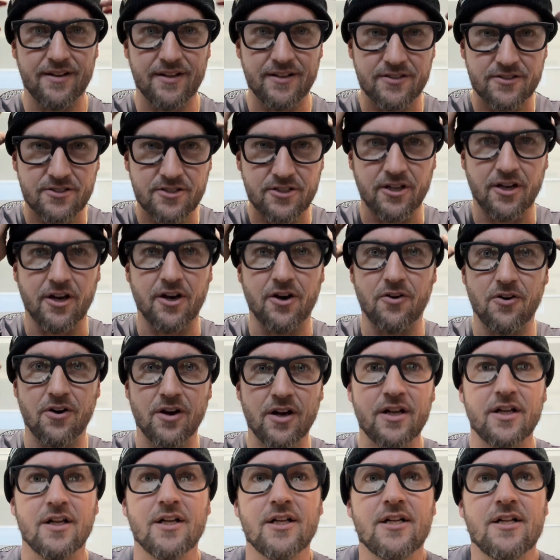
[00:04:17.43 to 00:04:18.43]
And so
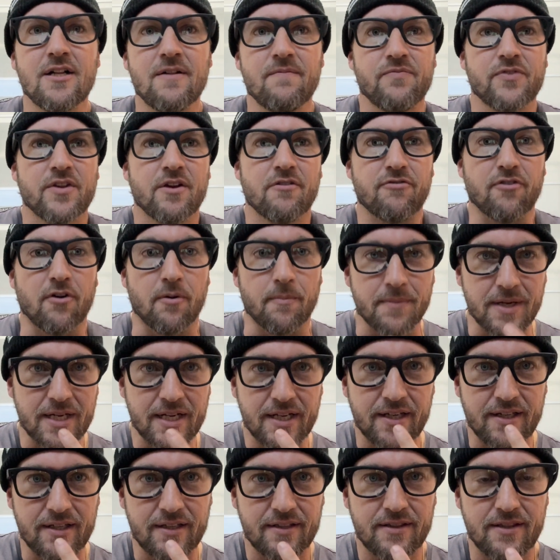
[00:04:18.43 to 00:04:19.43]
for
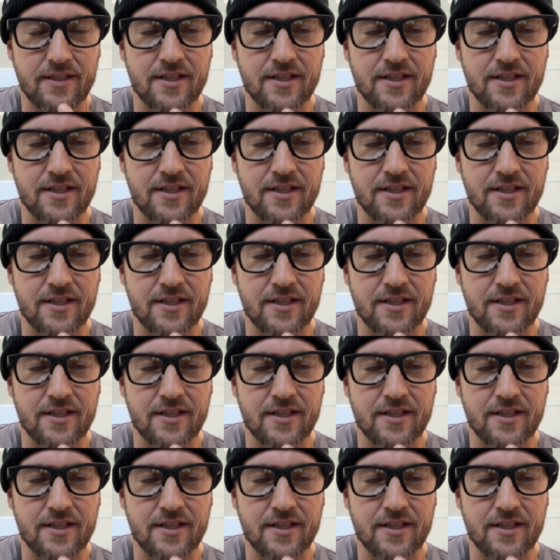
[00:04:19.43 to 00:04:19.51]
me,